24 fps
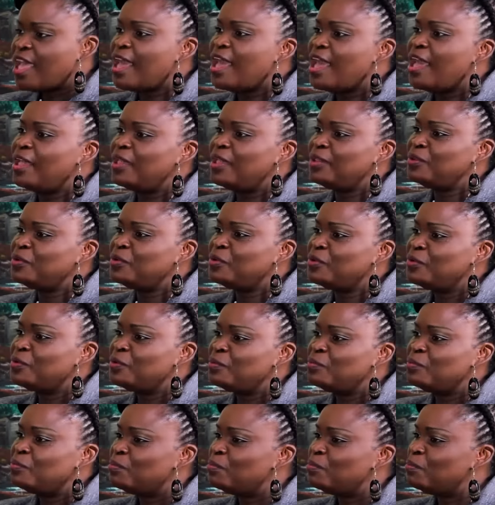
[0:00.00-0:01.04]
And
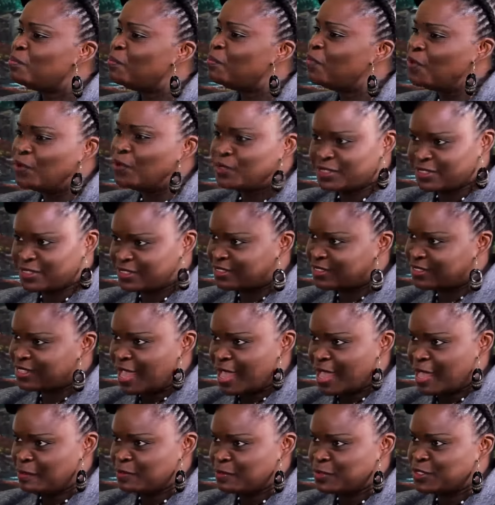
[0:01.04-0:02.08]
most
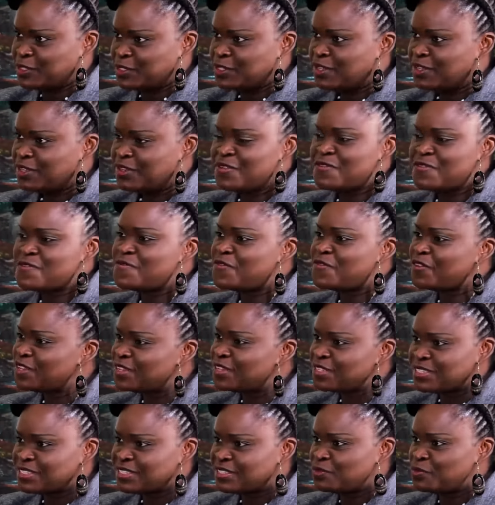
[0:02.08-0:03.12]
times, the
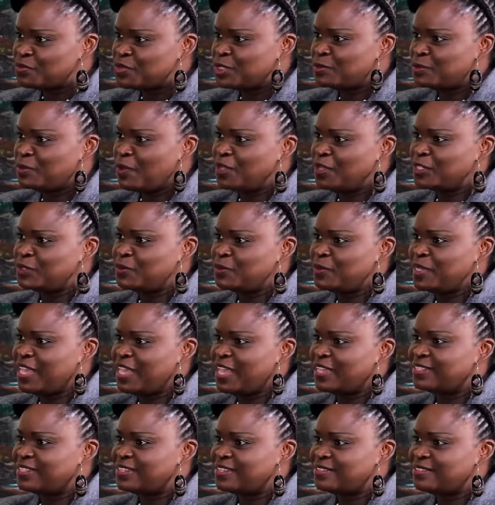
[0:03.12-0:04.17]
first response we
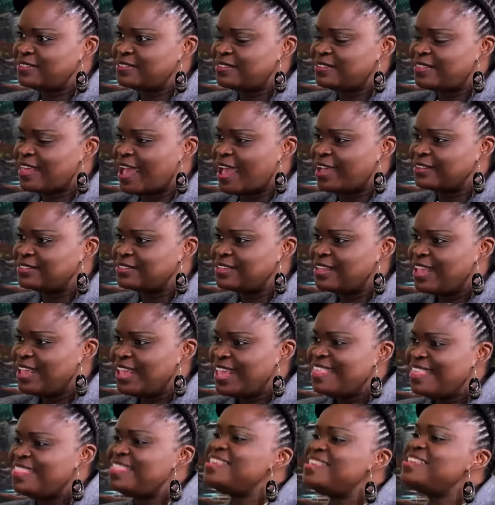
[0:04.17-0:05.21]
get is that
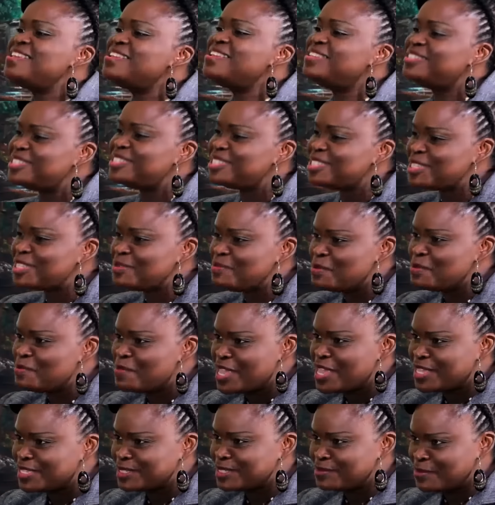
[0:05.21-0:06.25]
the ECCB
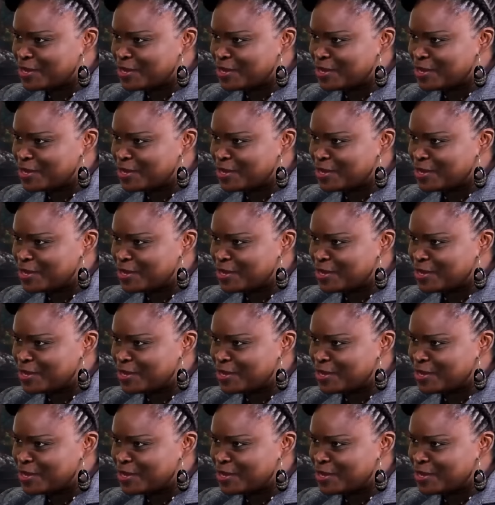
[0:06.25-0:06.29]
makes